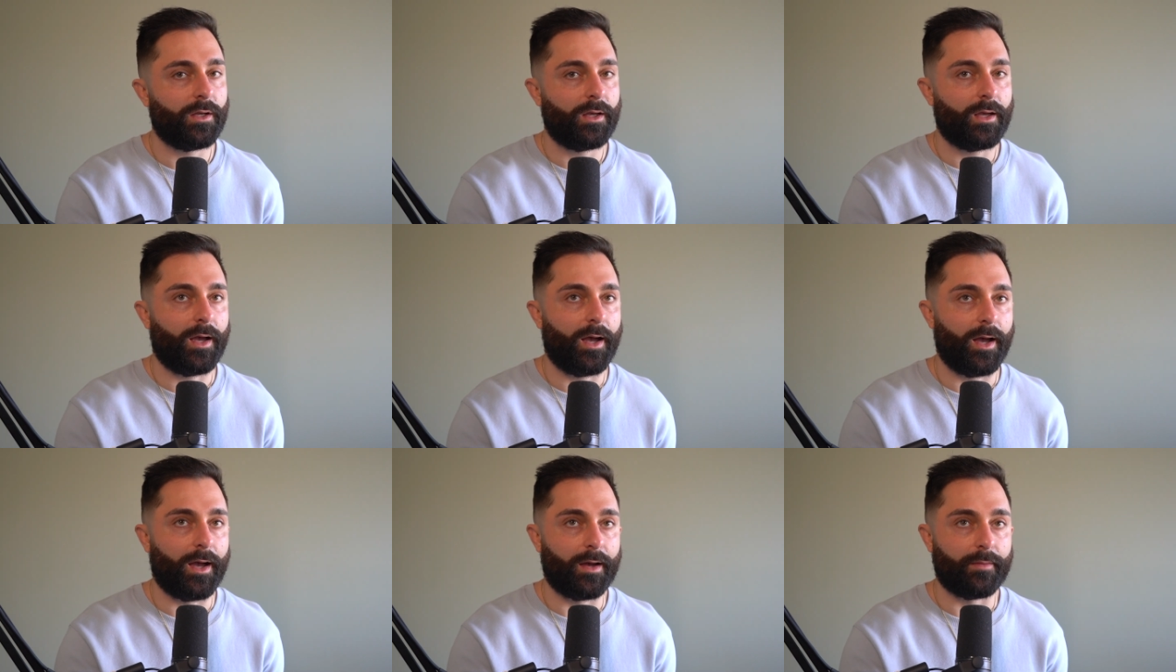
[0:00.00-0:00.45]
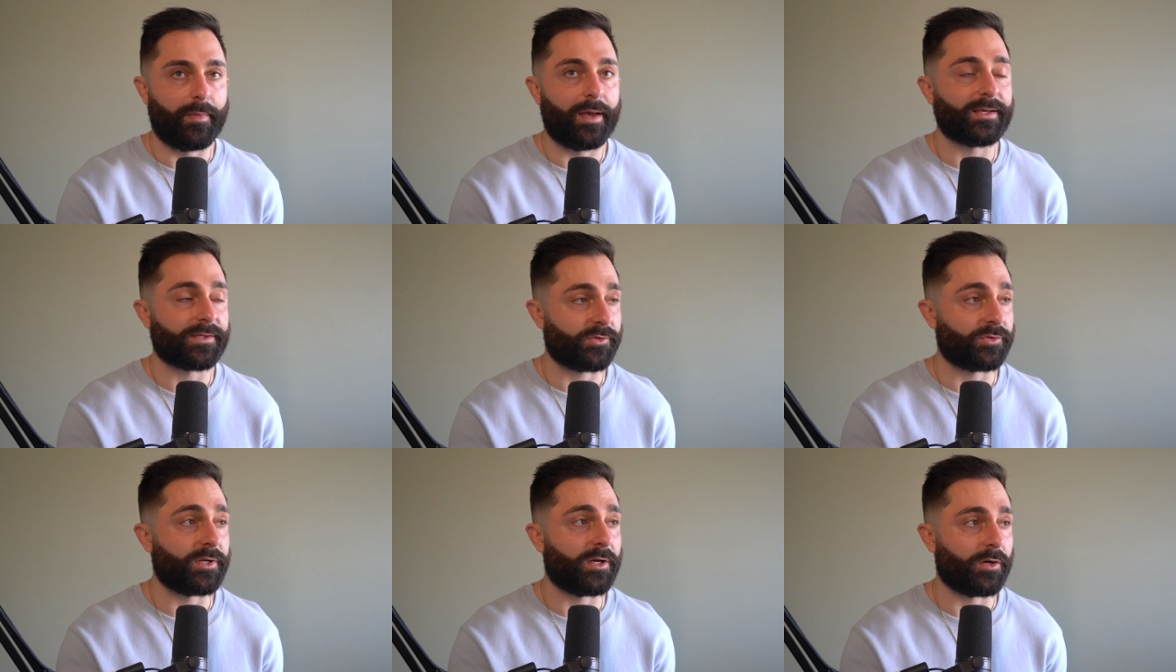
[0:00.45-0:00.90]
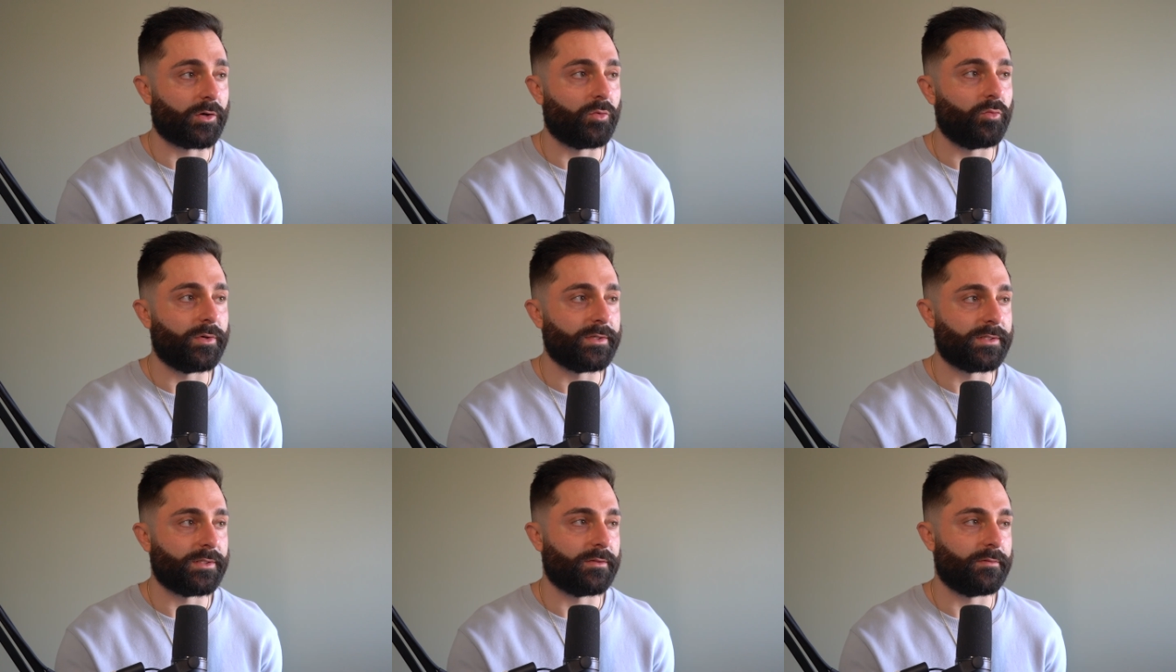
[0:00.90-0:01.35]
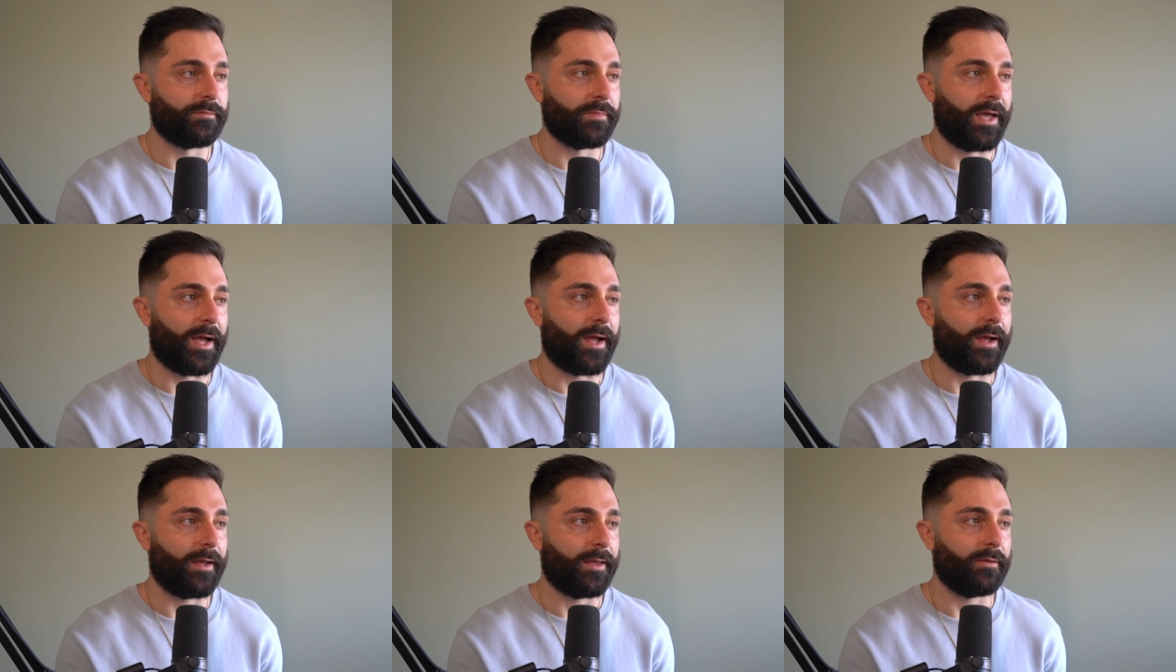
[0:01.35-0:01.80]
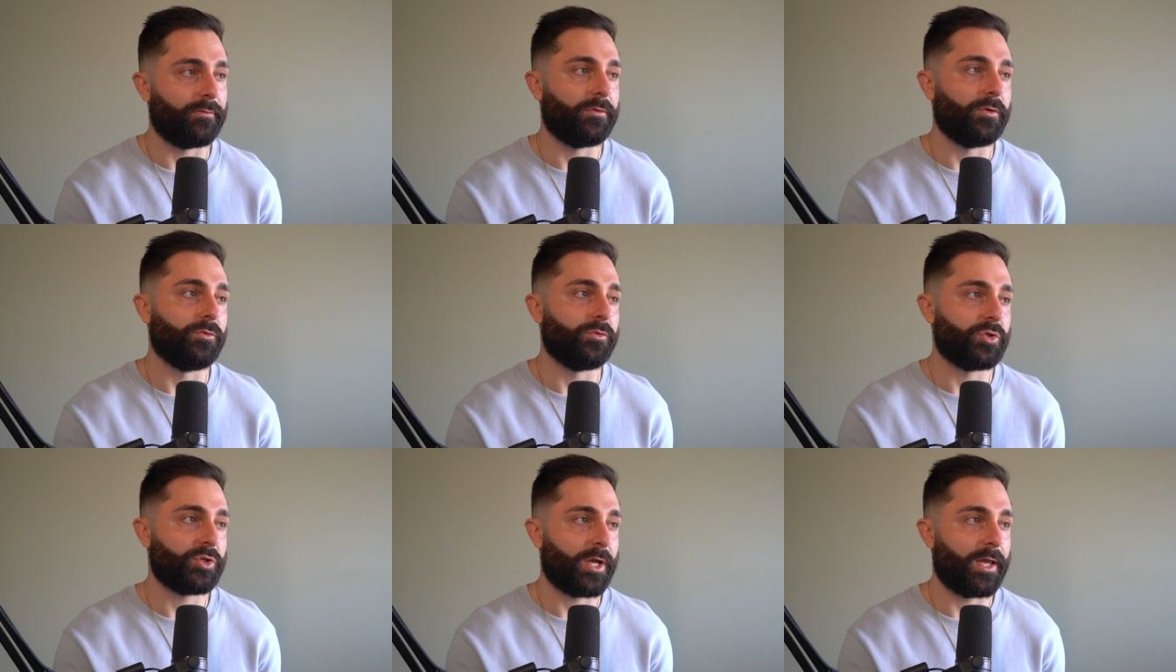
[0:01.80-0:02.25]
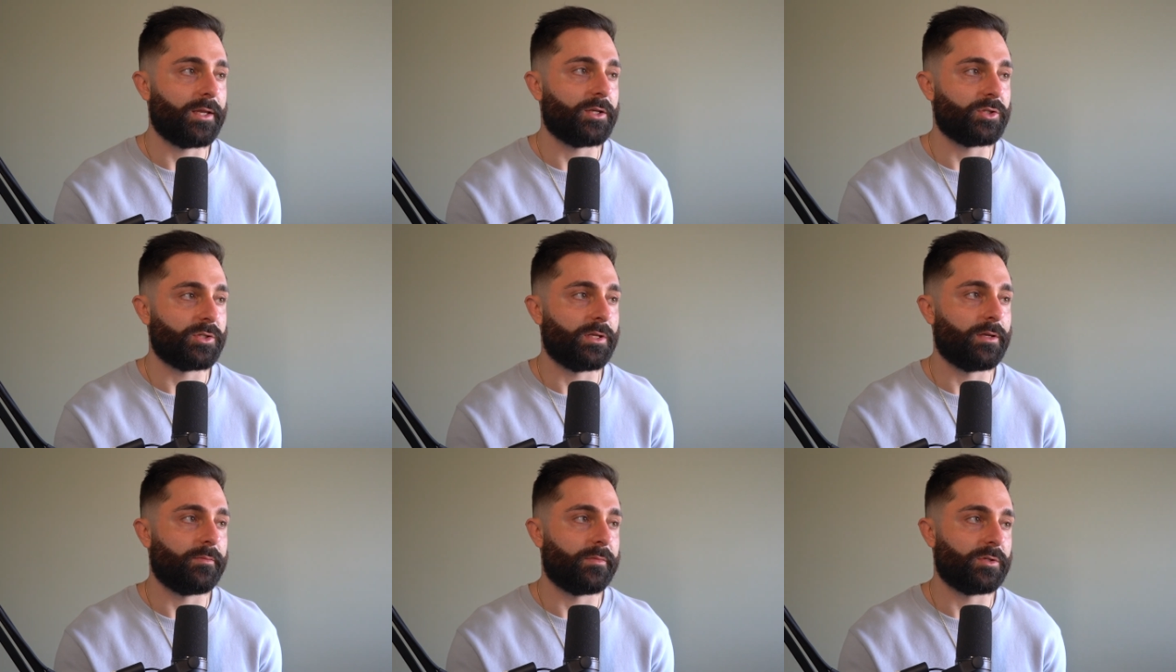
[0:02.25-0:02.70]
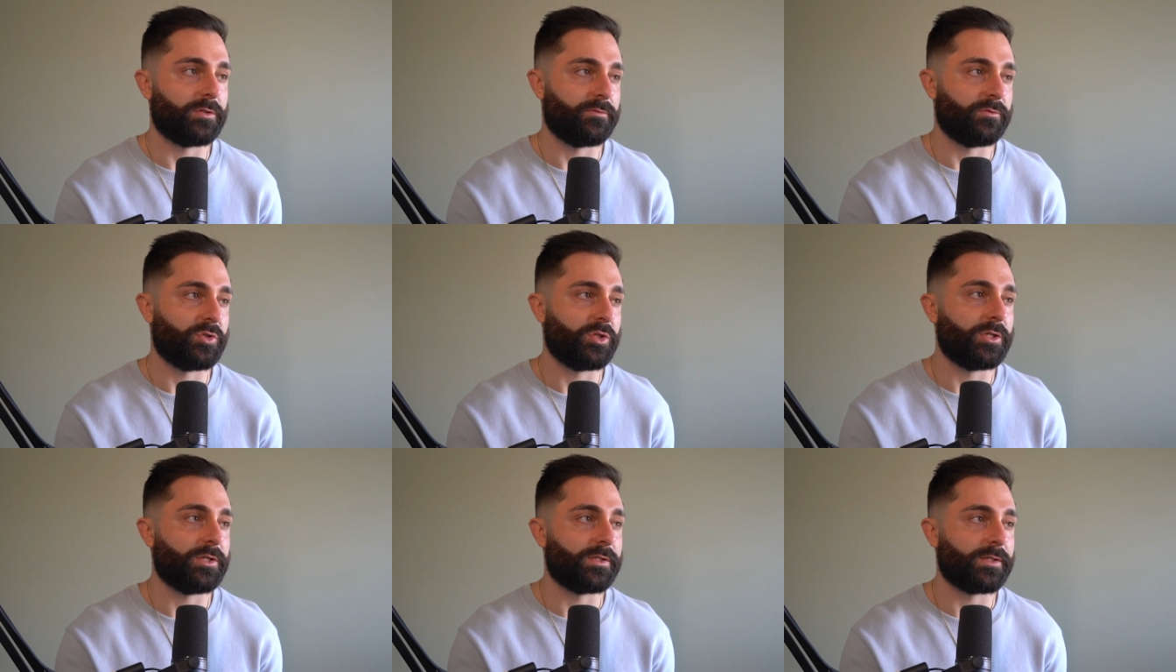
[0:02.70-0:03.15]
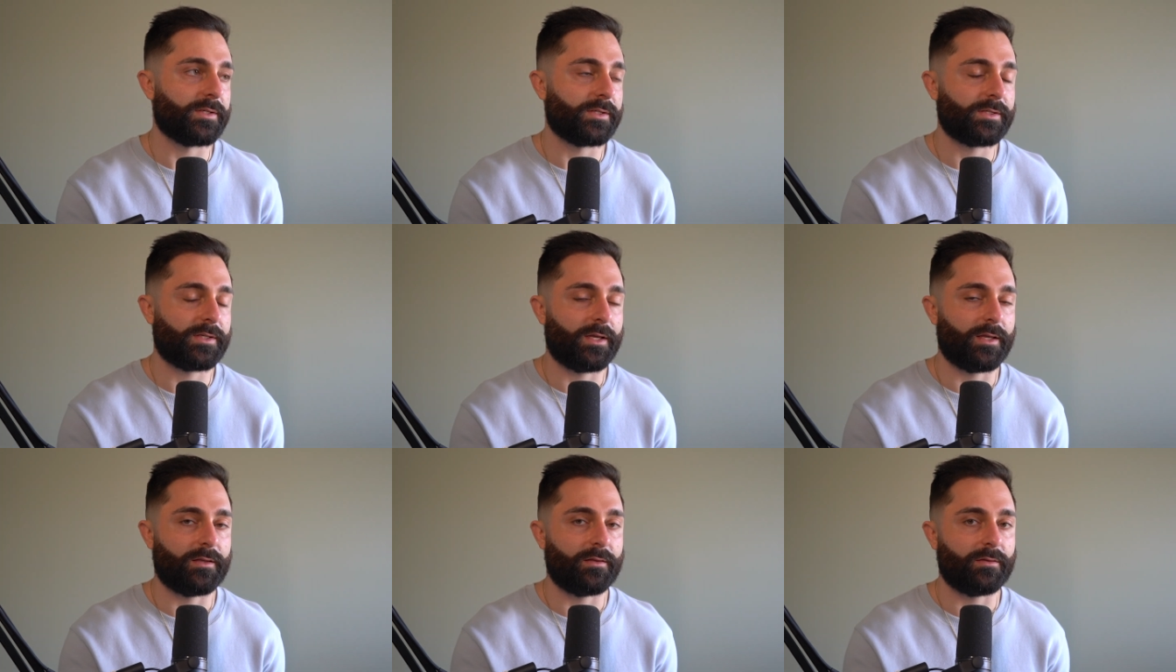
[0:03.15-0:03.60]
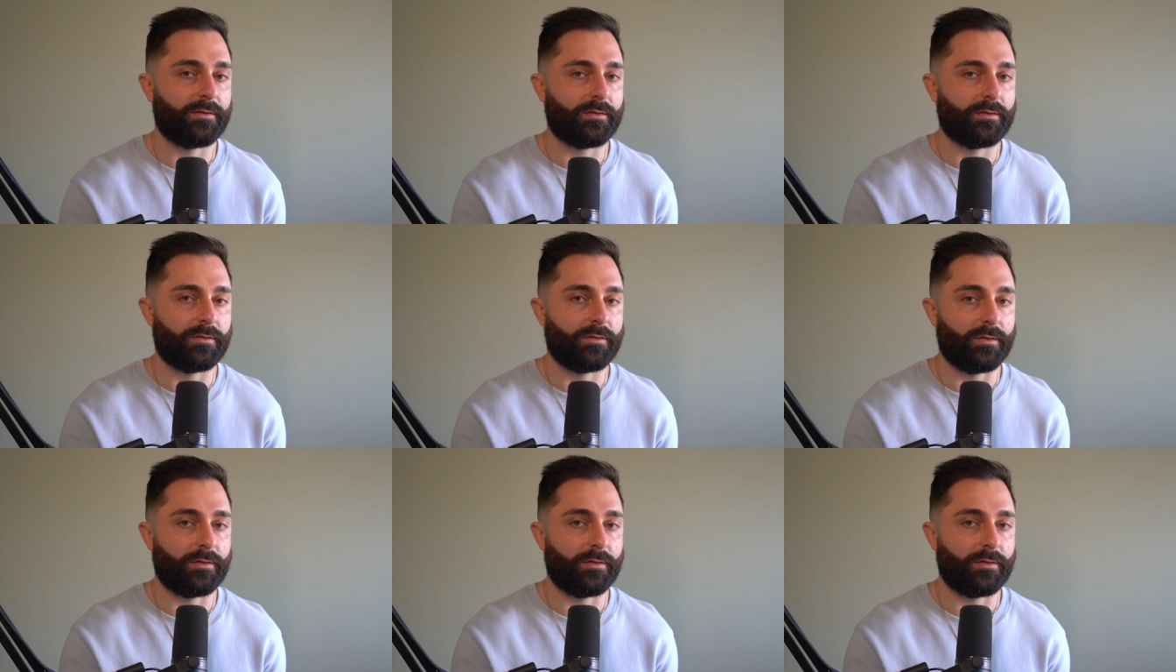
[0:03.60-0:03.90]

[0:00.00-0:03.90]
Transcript: esoteric wisdom, that if you change the image of Jesus and